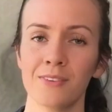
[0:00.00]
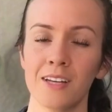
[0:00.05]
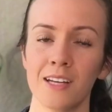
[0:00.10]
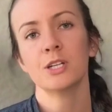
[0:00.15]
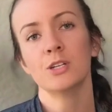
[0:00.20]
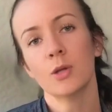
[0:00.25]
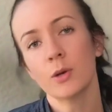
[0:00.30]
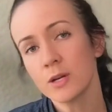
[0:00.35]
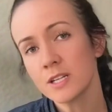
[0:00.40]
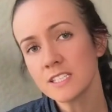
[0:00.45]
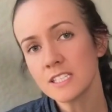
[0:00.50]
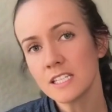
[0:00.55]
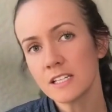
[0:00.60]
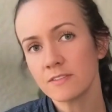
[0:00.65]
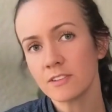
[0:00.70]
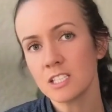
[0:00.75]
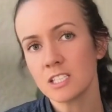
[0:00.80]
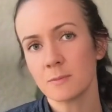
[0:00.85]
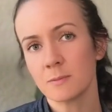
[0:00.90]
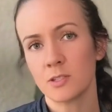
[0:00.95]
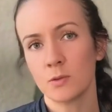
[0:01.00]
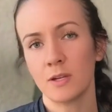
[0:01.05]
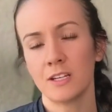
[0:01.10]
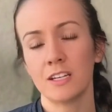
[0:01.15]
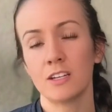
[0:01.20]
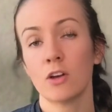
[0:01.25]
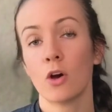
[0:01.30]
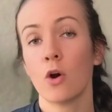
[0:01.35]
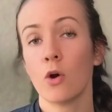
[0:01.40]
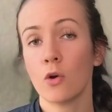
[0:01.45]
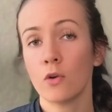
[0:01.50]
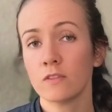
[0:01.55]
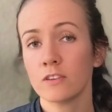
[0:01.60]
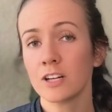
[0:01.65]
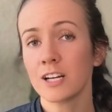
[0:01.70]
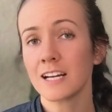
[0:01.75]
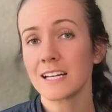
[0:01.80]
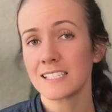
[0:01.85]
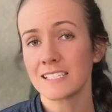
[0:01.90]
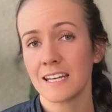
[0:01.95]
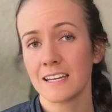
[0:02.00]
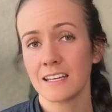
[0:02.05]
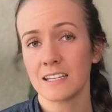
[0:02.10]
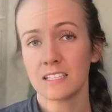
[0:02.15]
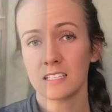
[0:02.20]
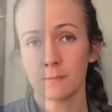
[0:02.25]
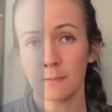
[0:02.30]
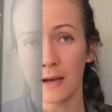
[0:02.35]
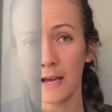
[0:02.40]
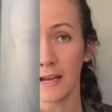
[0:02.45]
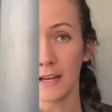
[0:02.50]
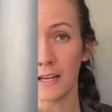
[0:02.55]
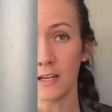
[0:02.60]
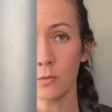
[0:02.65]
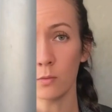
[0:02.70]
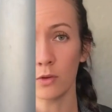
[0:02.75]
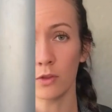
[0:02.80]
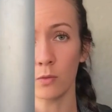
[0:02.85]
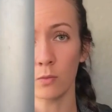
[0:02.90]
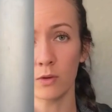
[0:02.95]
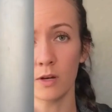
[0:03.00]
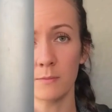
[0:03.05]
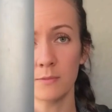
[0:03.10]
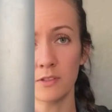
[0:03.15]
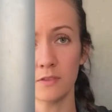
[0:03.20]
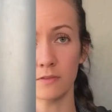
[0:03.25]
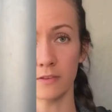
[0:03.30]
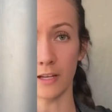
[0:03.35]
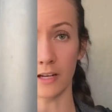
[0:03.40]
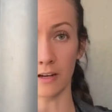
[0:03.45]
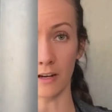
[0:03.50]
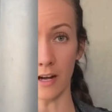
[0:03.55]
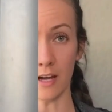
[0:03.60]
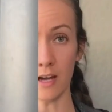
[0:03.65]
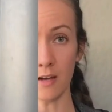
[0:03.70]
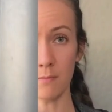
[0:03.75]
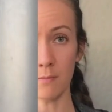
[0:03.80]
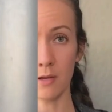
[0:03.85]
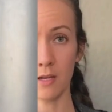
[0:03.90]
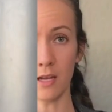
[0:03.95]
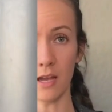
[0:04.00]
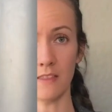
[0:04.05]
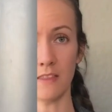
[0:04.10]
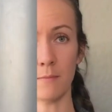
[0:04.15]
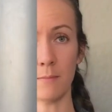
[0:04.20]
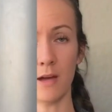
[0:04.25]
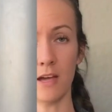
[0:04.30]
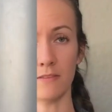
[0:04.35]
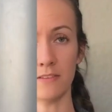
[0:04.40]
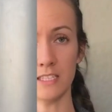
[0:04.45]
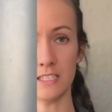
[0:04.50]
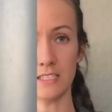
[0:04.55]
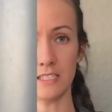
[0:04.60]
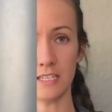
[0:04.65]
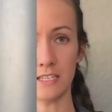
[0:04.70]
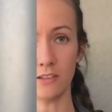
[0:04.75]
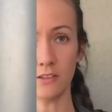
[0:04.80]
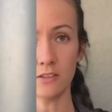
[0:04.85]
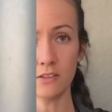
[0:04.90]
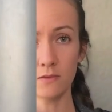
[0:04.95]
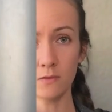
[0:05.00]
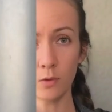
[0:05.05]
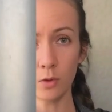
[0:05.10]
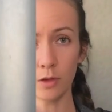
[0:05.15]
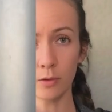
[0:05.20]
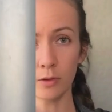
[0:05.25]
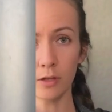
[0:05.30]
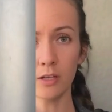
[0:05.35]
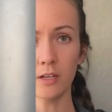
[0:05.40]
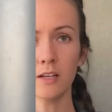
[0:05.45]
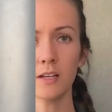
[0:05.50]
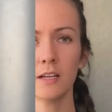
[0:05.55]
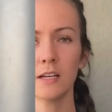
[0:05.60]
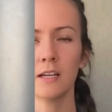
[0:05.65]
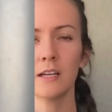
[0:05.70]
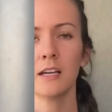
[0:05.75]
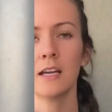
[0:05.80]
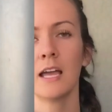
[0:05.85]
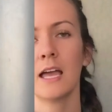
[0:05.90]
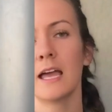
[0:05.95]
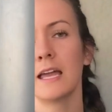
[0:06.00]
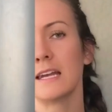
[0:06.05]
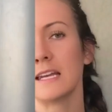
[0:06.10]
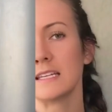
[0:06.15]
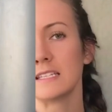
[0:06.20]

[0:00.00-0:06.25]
Notice the difference between an overextended spine where the ribs flare up and the pelvis tilts forward, and a